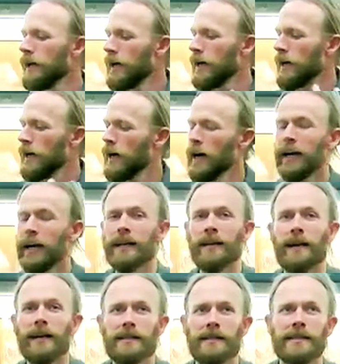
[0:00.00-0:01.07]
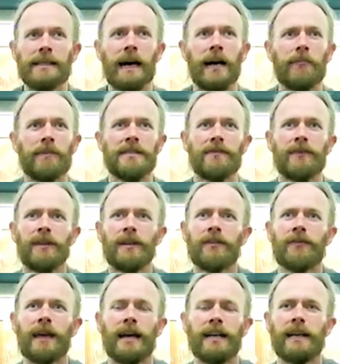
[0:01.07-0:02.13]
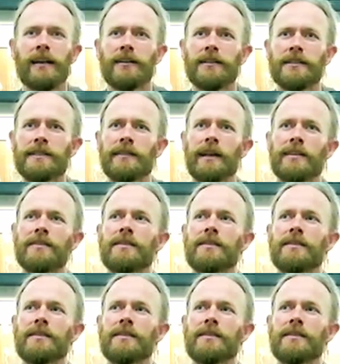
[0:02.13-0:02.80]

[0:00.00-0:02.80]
ionized atmosphere of that galaxy, that